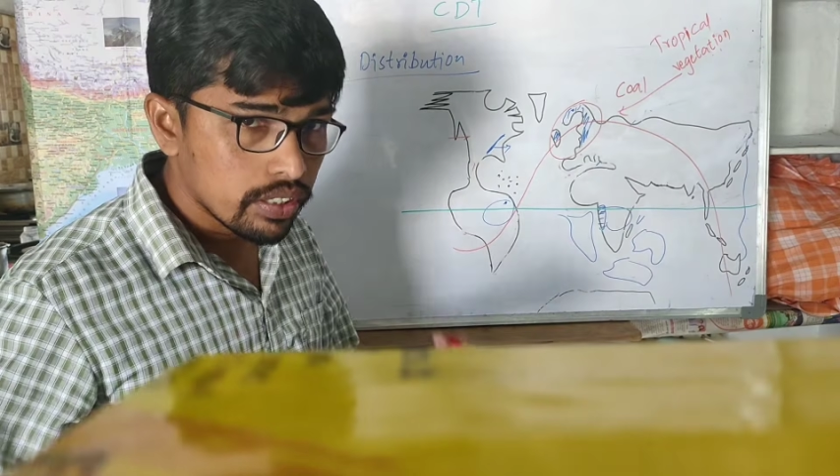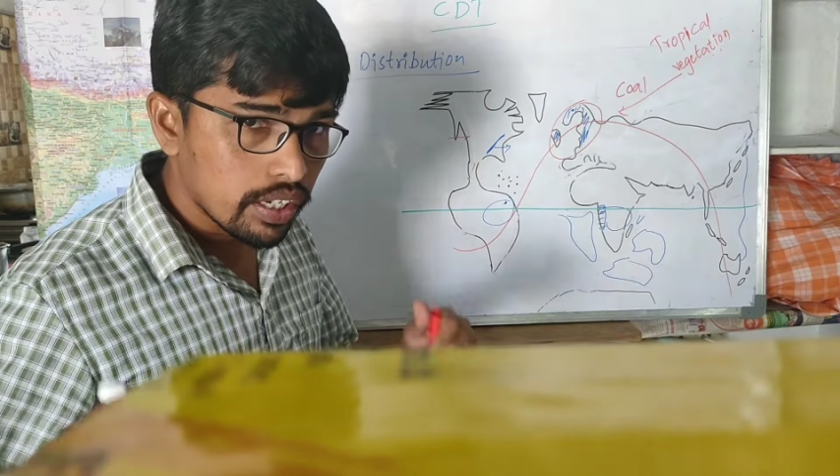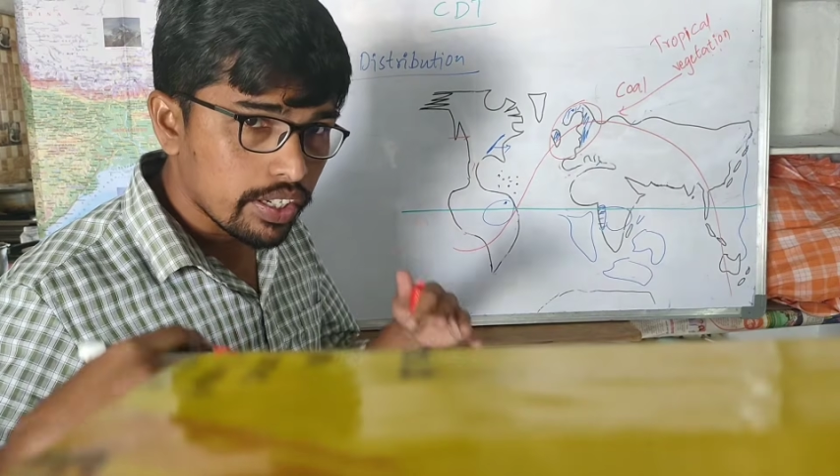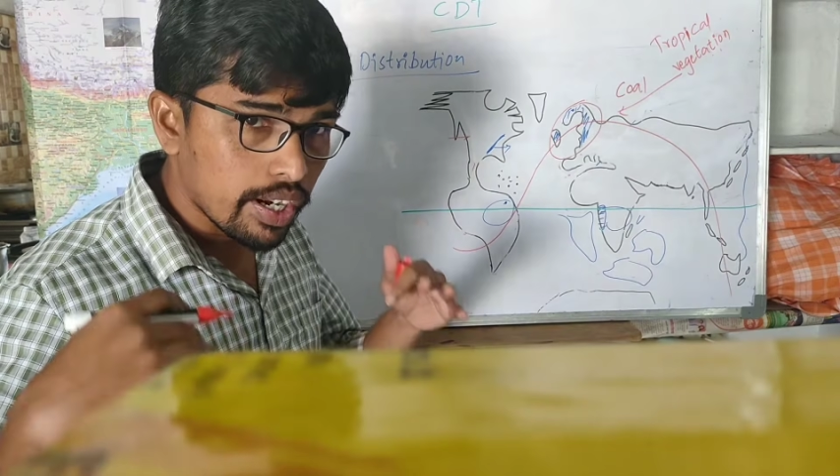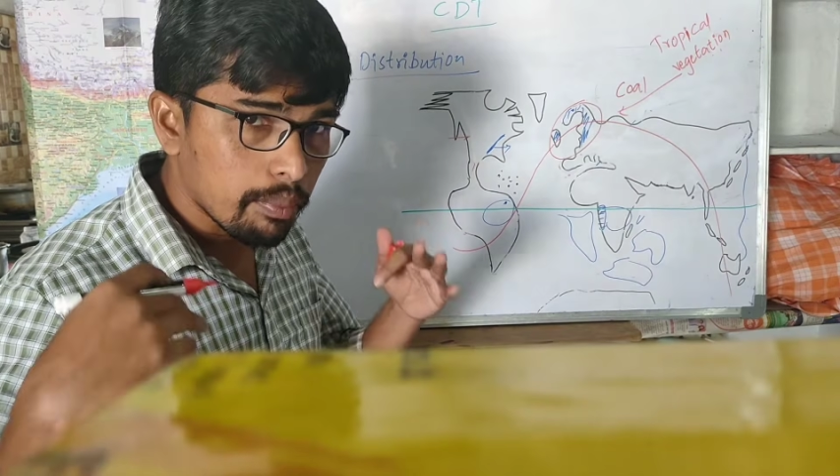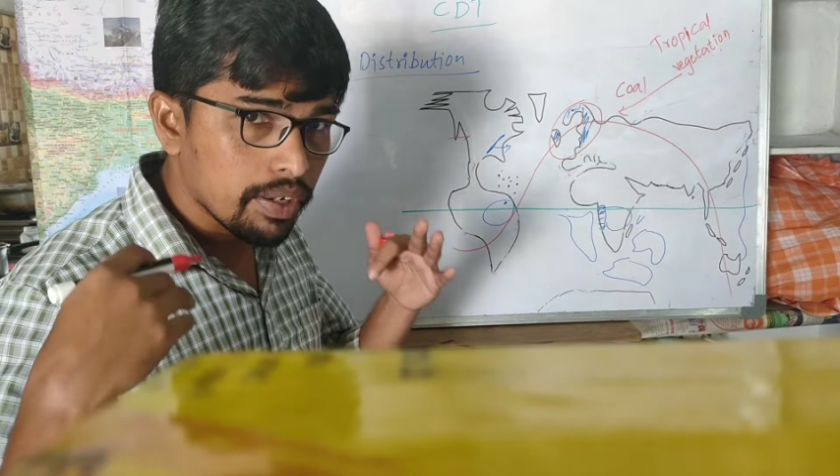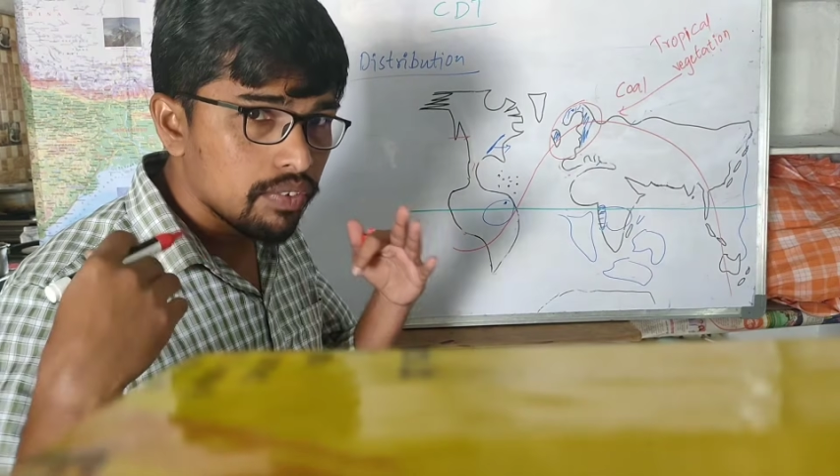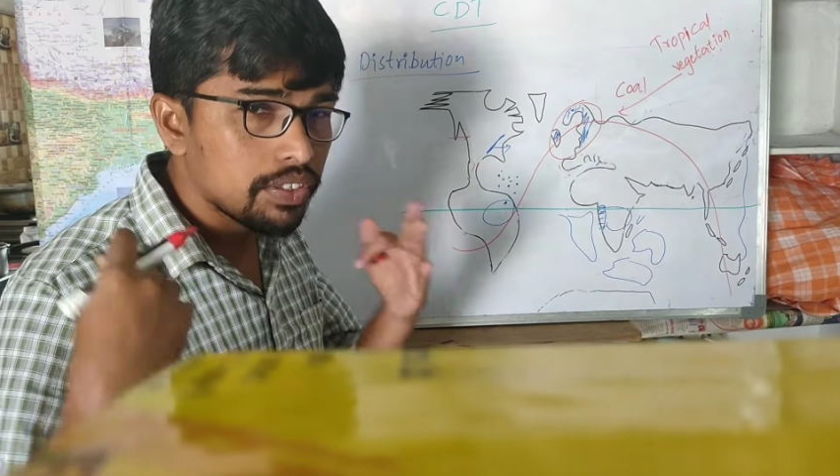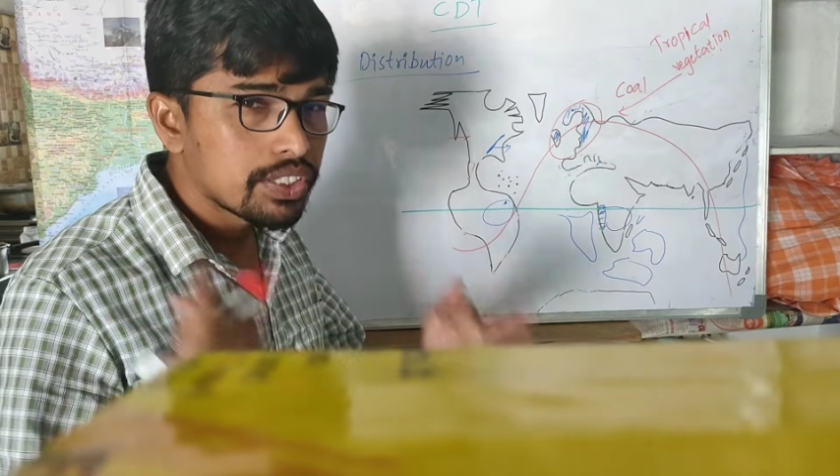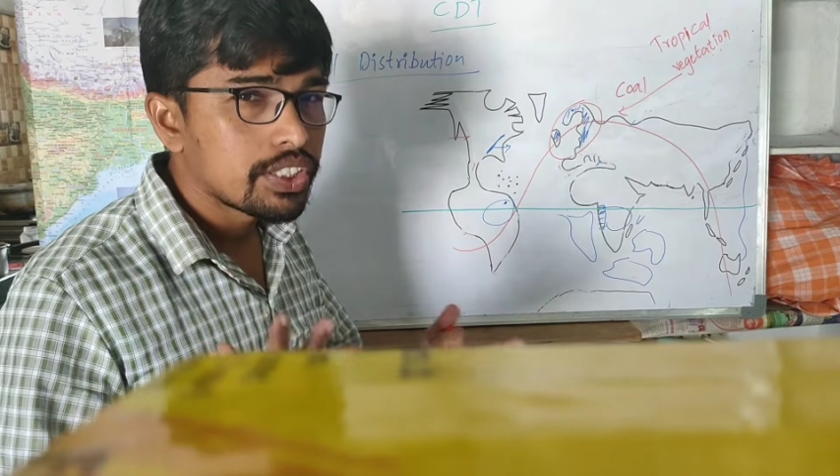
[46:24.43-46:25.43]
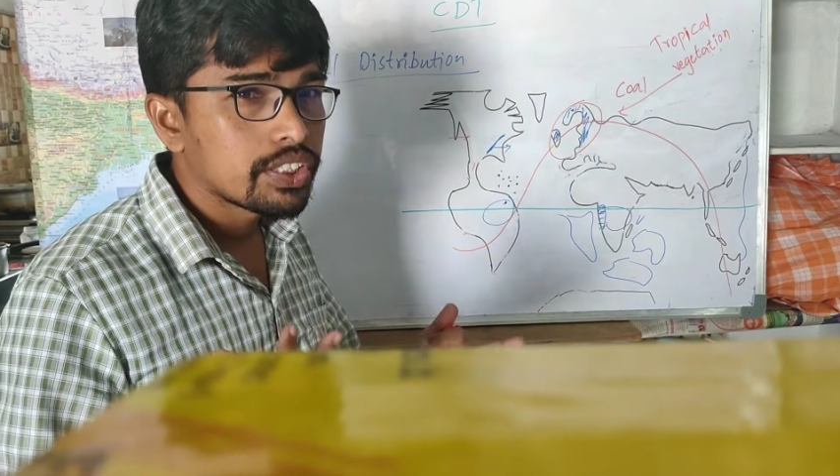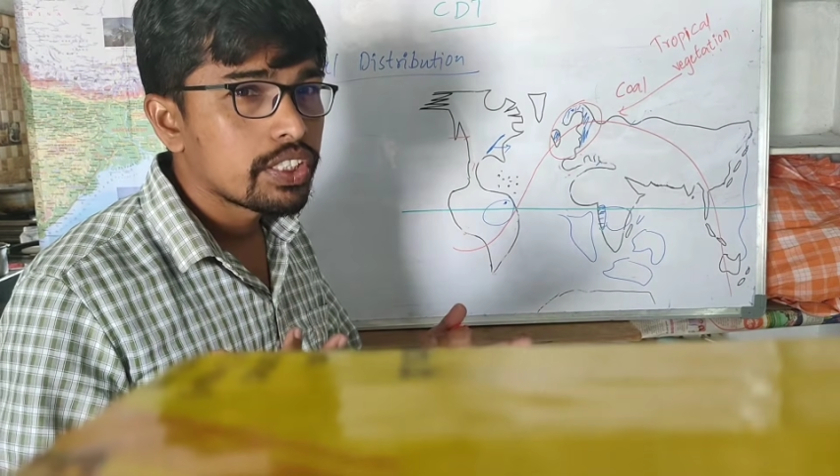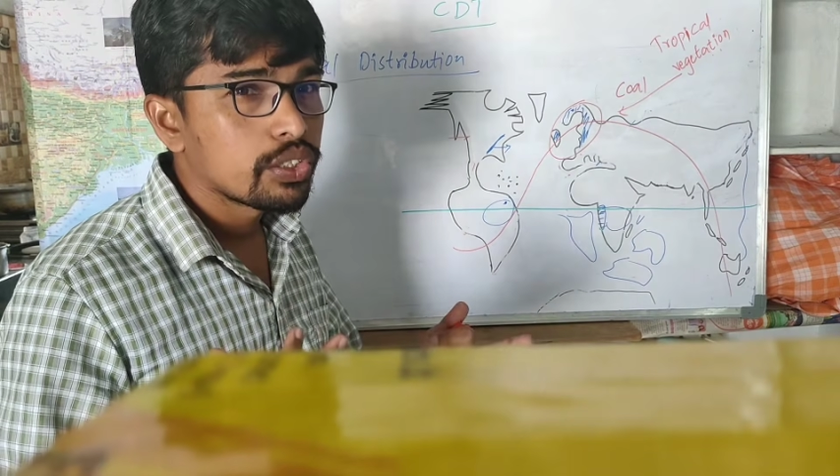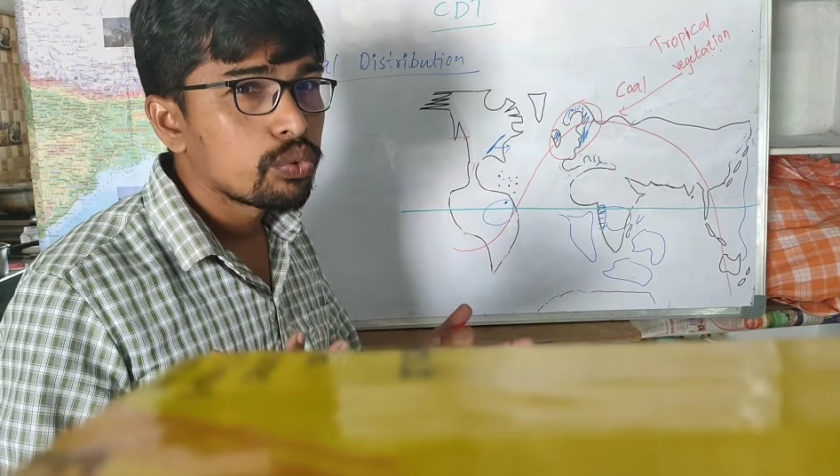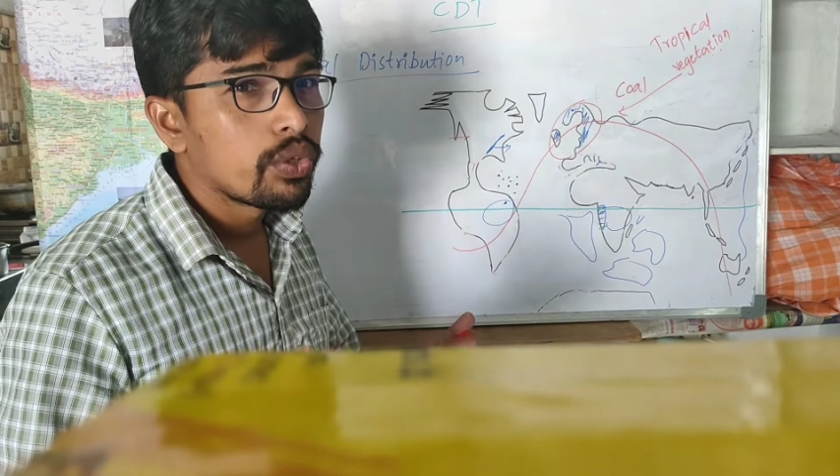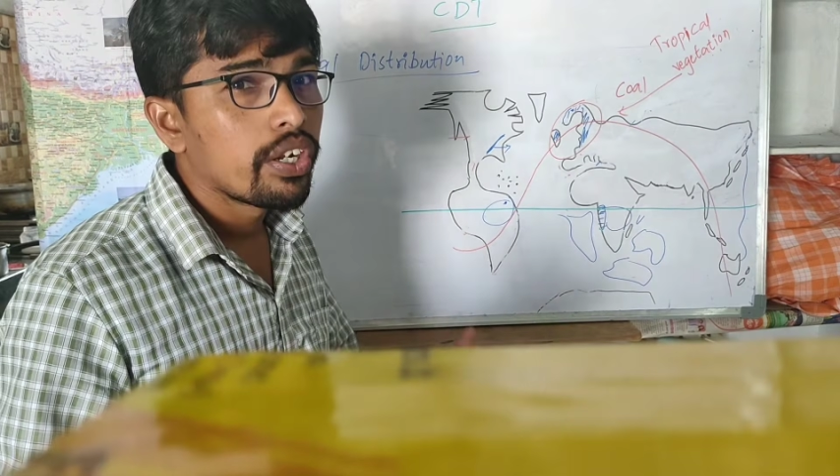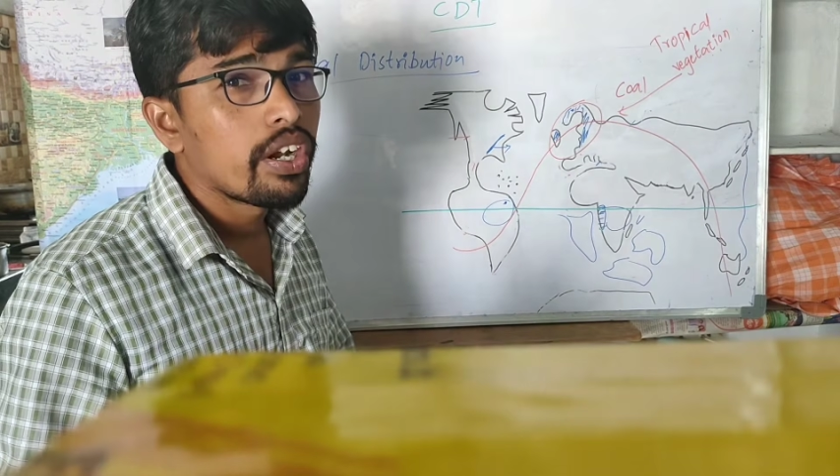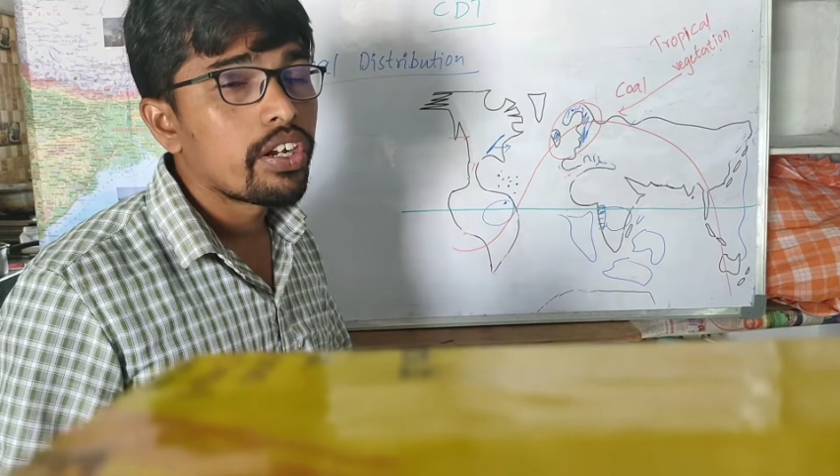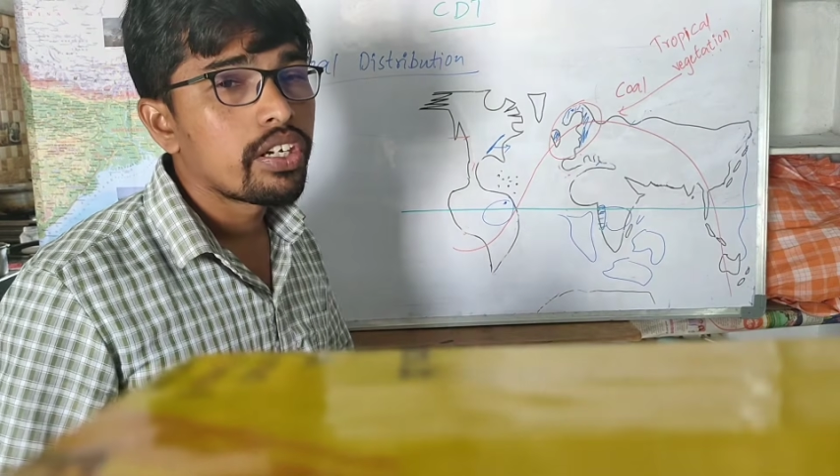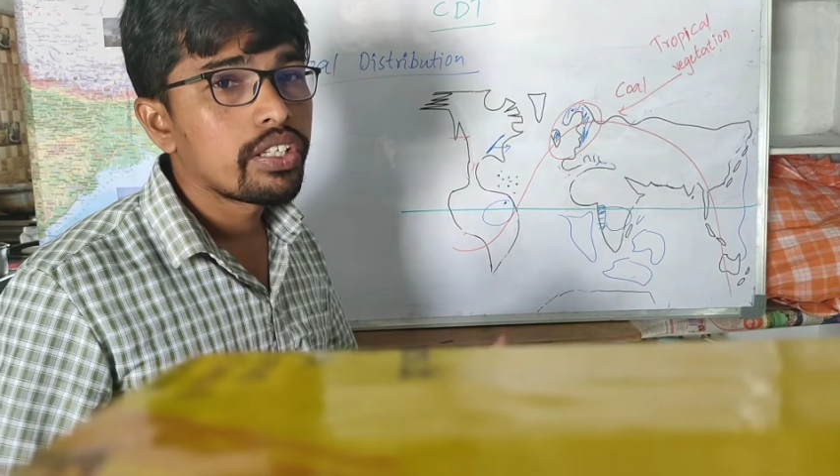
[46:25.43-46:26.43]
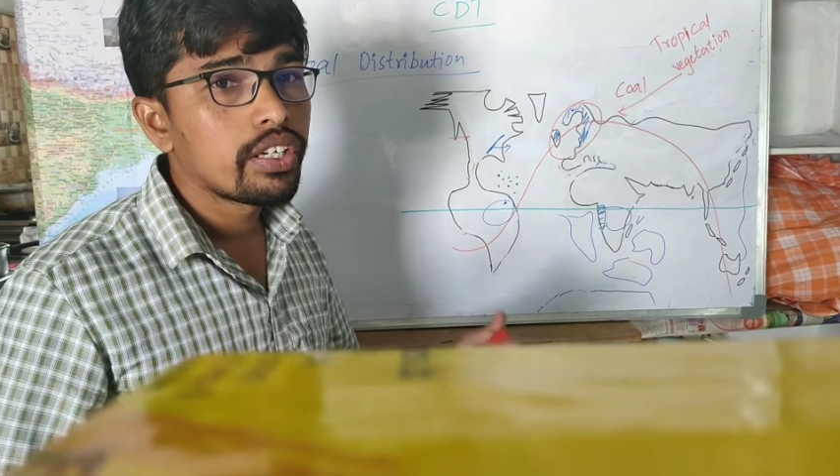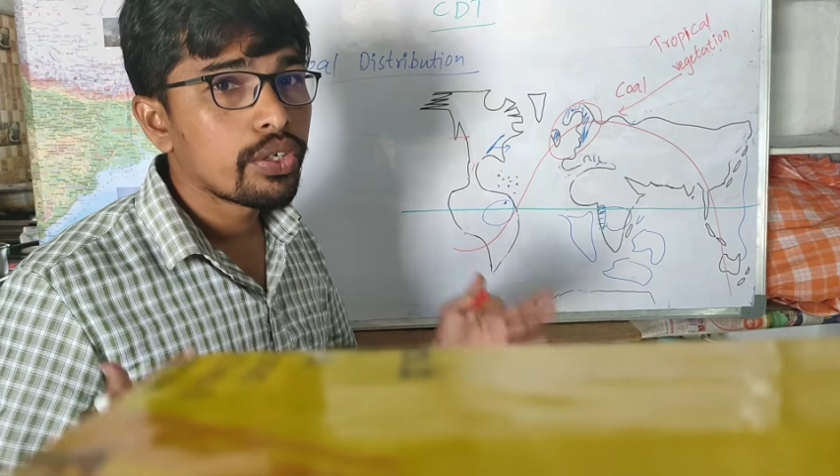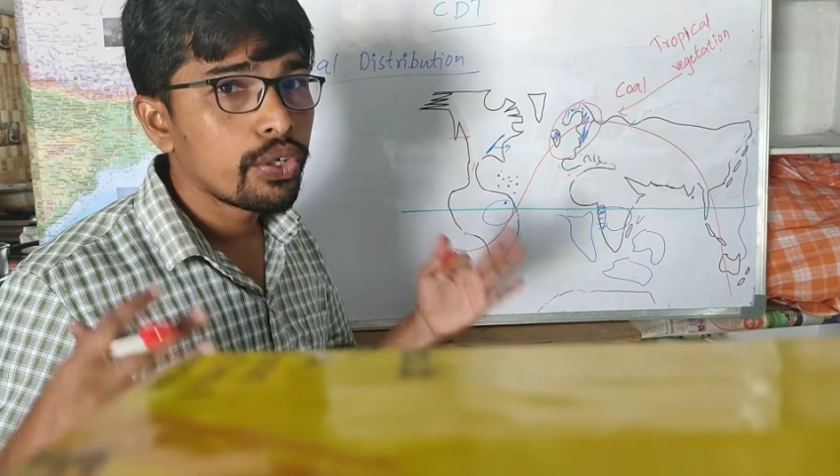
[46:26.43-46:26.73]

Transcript: The tropical vegetation is going under the